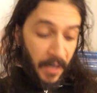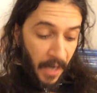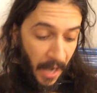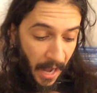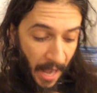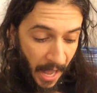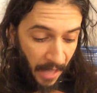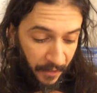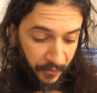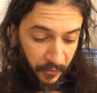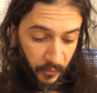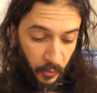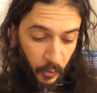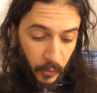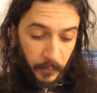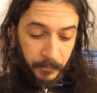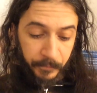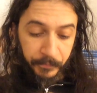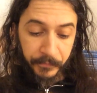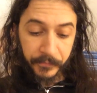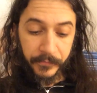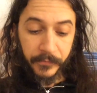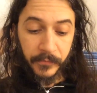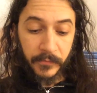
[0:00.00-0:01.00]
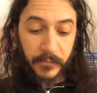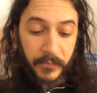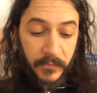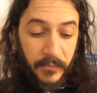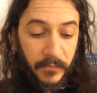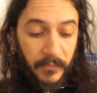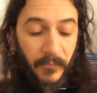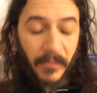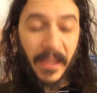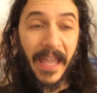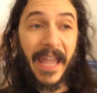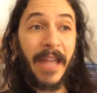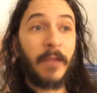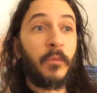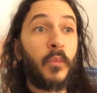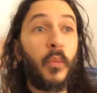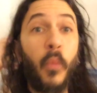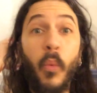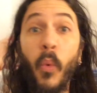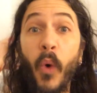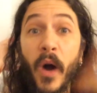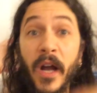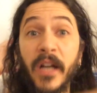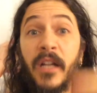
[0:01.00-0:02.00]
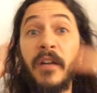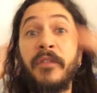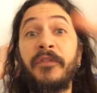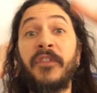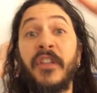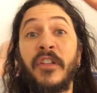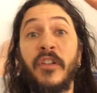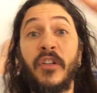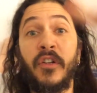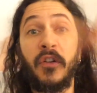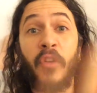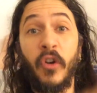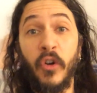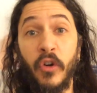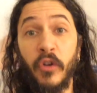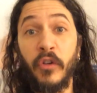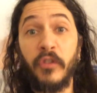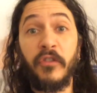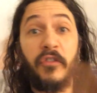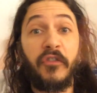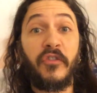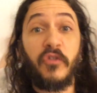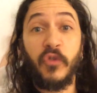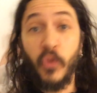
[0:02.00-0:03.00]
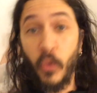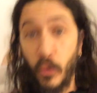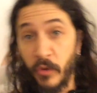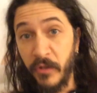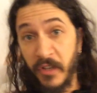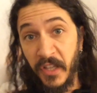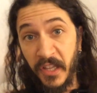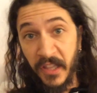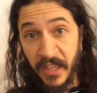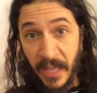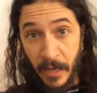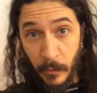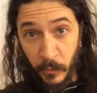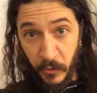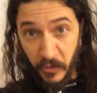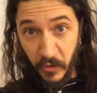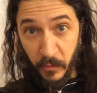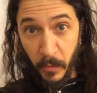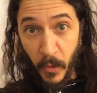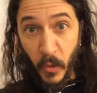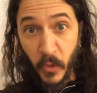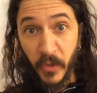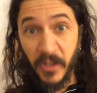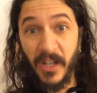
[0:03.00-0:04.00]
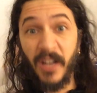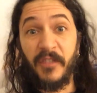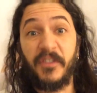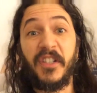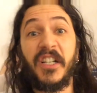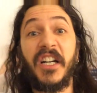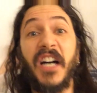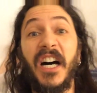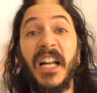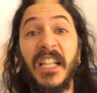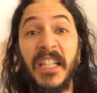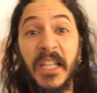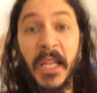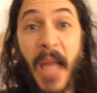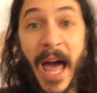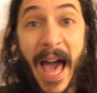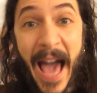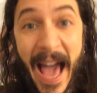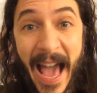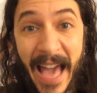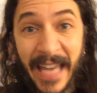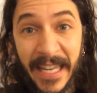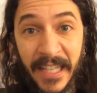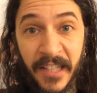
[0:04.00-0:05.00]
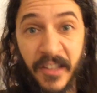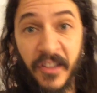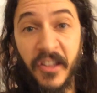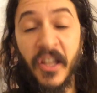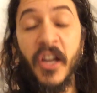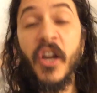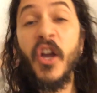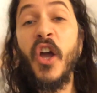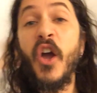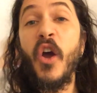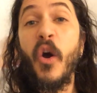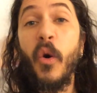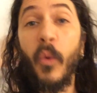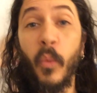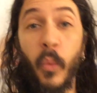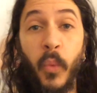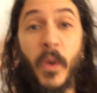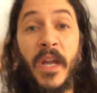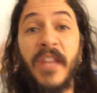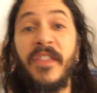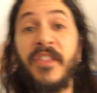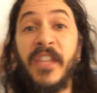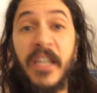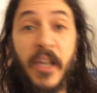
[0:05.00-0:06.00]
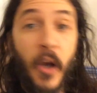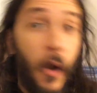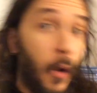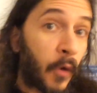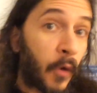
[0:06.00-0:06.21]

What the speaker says: at a hostel, and one of the girl's stories that was spoken of collides with the